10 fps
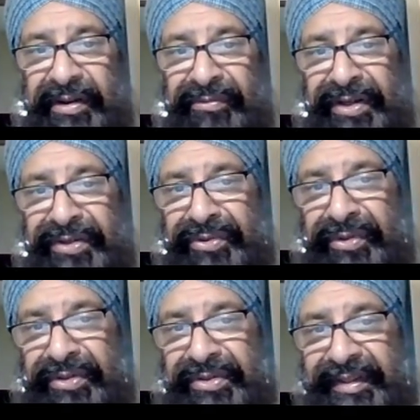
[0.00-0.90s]

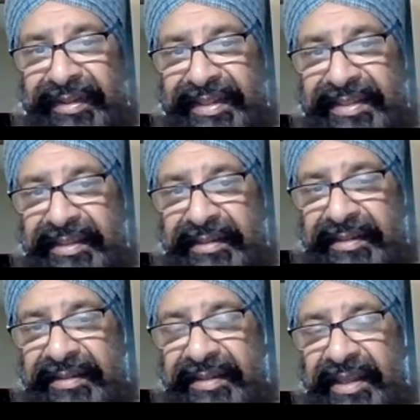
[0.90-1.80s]
retroglossal
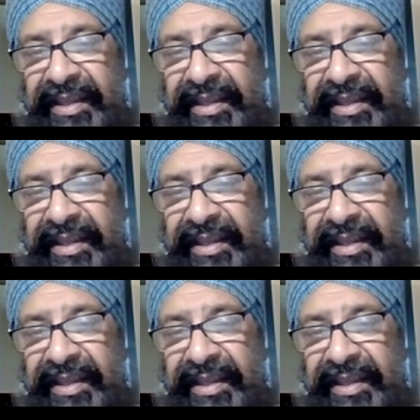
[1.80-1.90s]
distance,